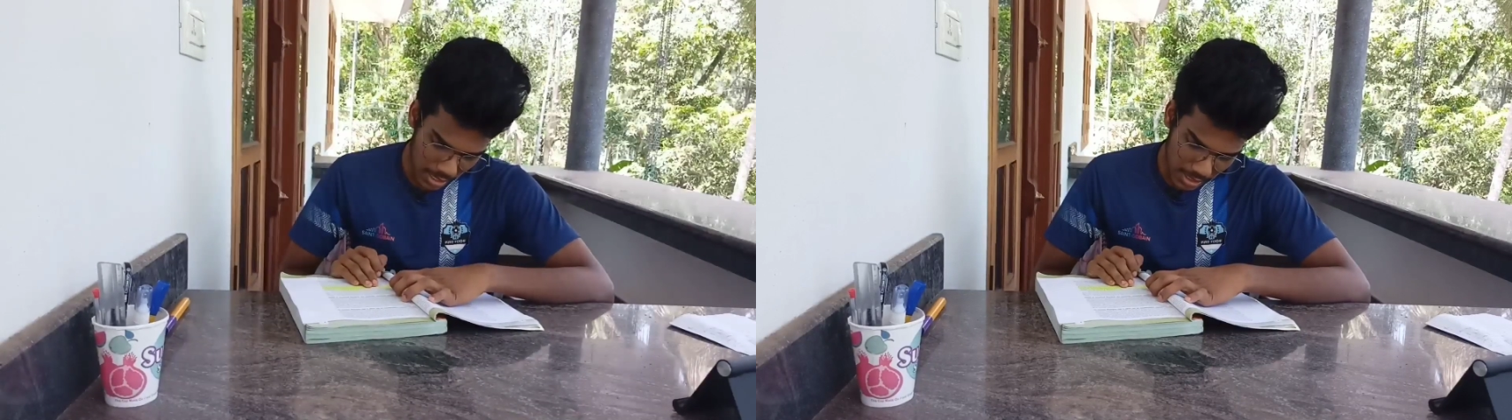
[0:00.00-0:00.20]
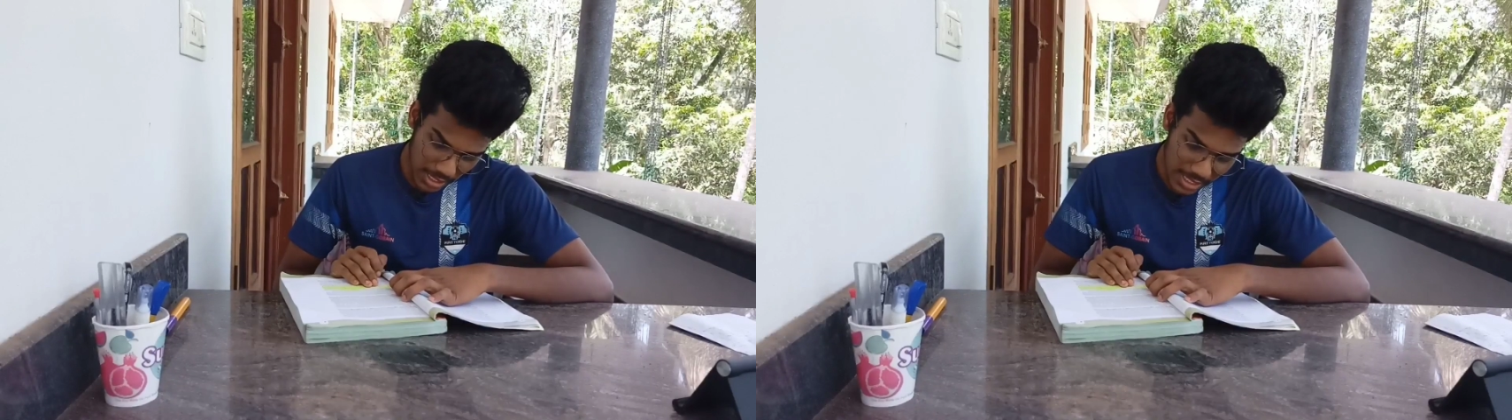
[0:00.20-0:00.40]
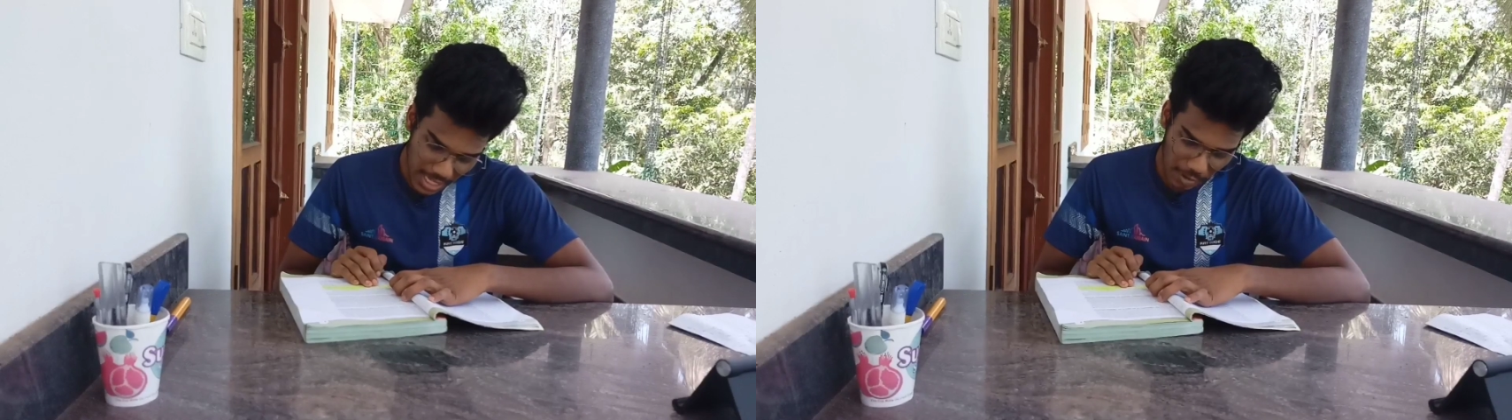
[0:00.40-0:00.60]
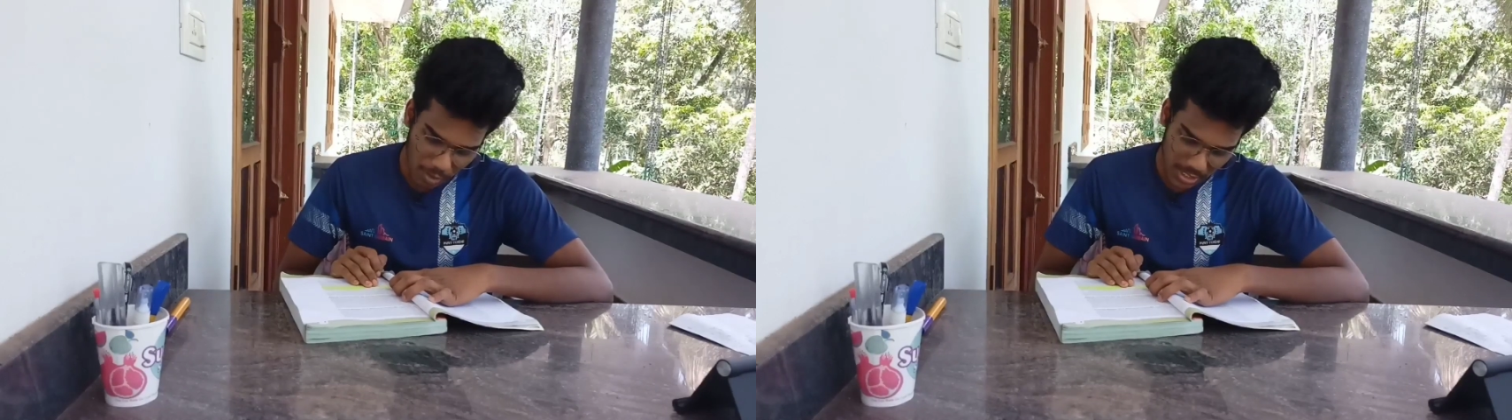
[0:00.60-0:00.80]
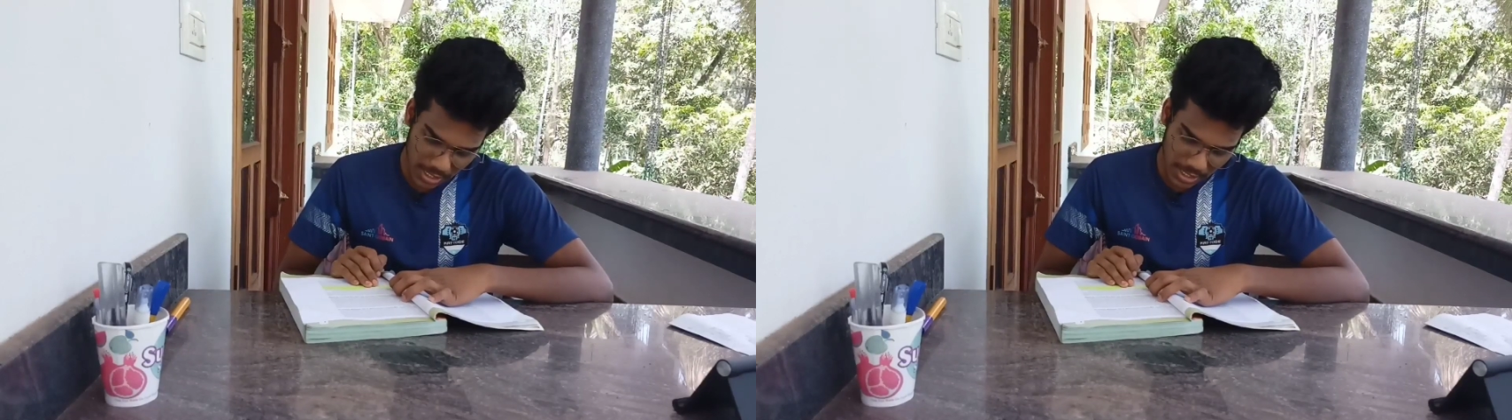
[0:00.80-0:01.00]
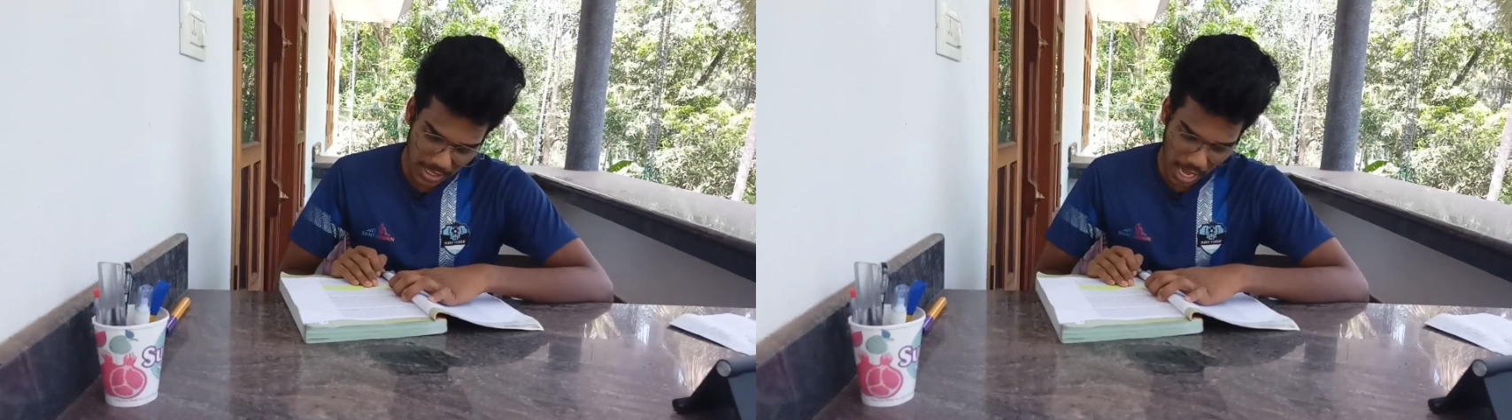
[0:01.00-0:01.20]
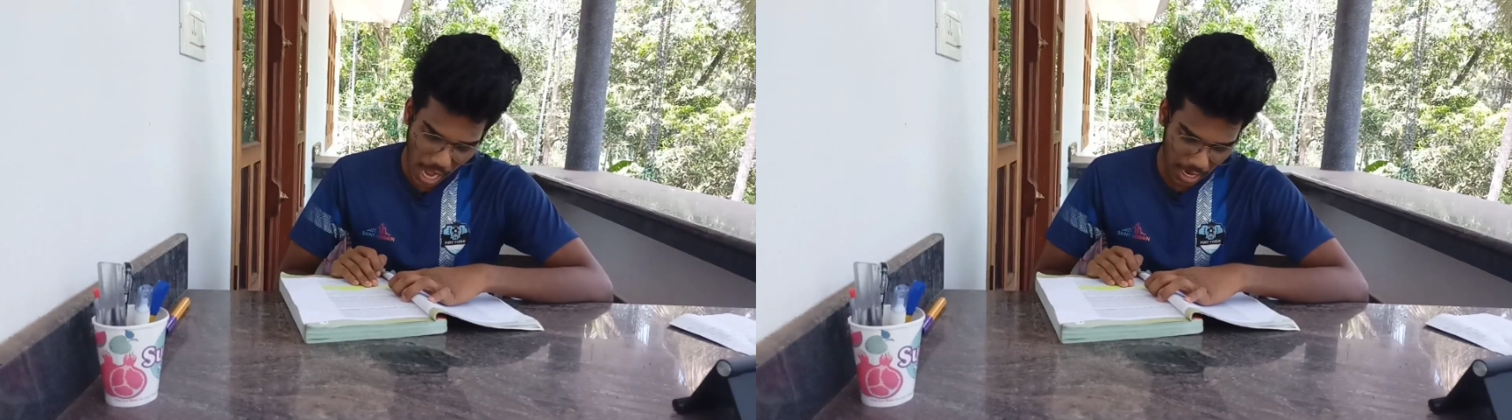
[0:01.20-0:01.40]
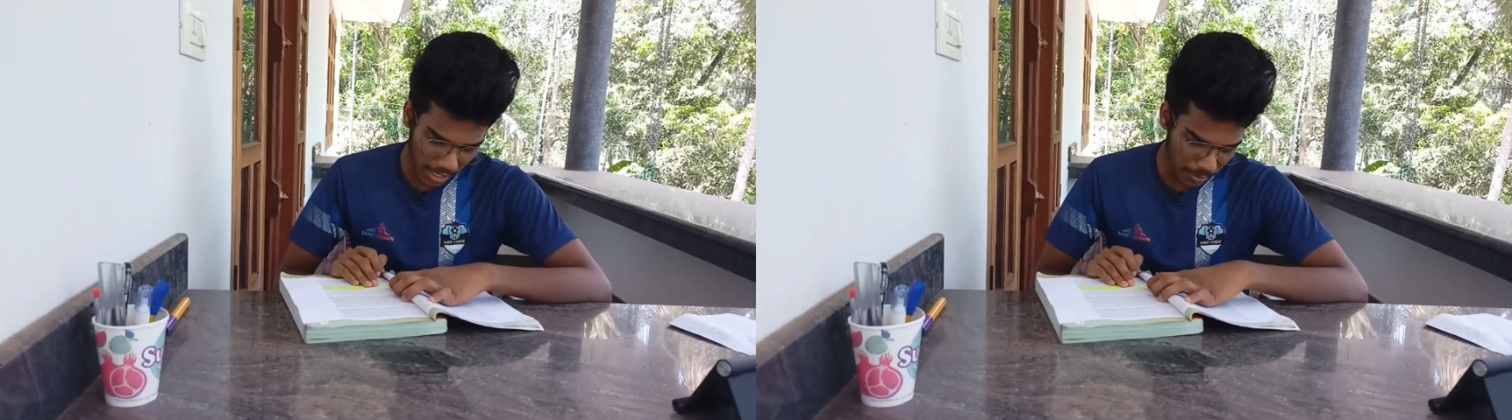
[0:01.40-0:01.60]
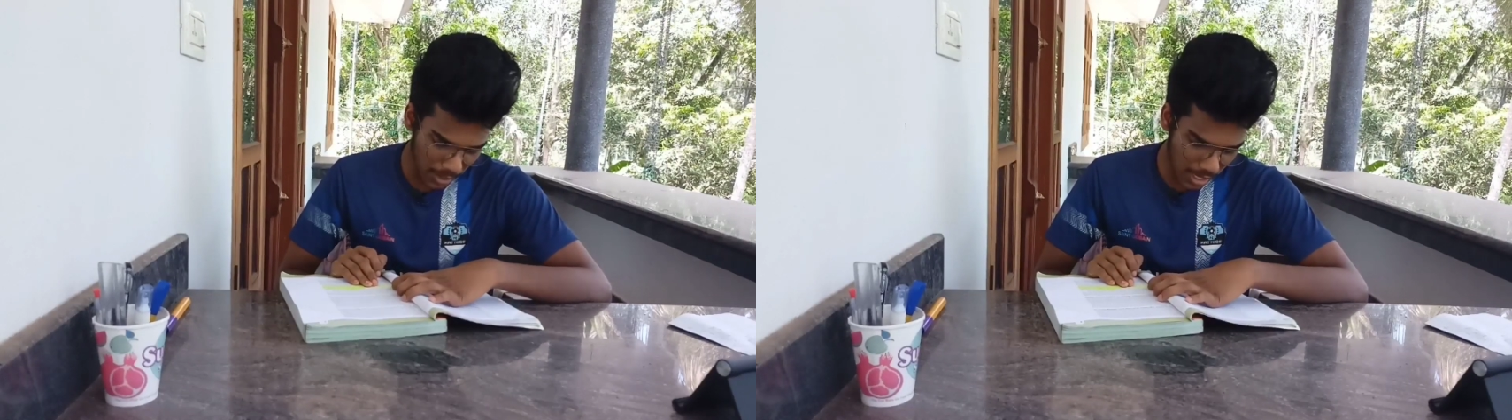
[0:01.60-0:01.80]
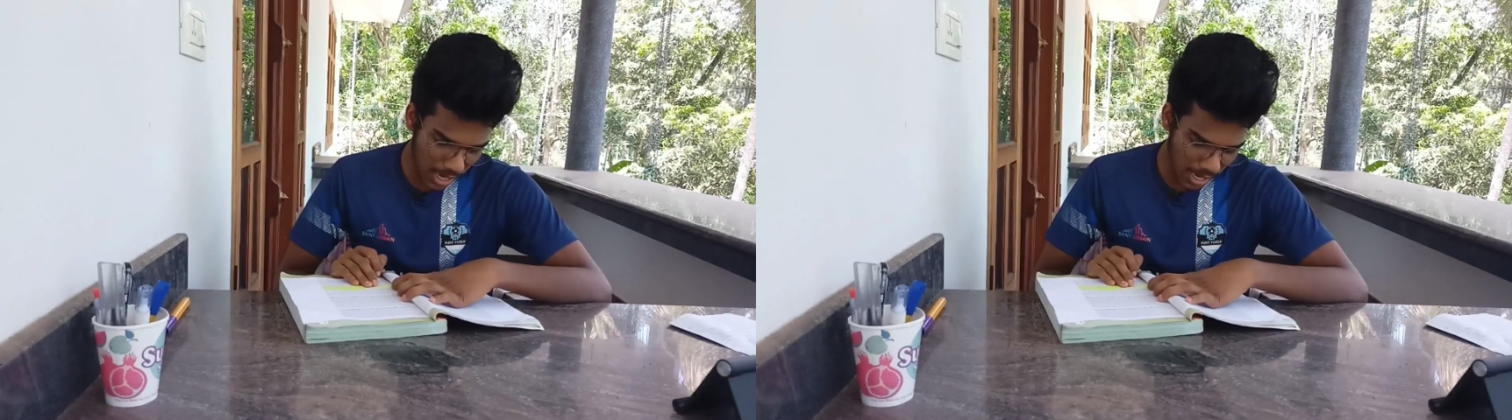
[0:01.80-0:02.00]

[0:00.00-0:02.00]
These conversions are chemical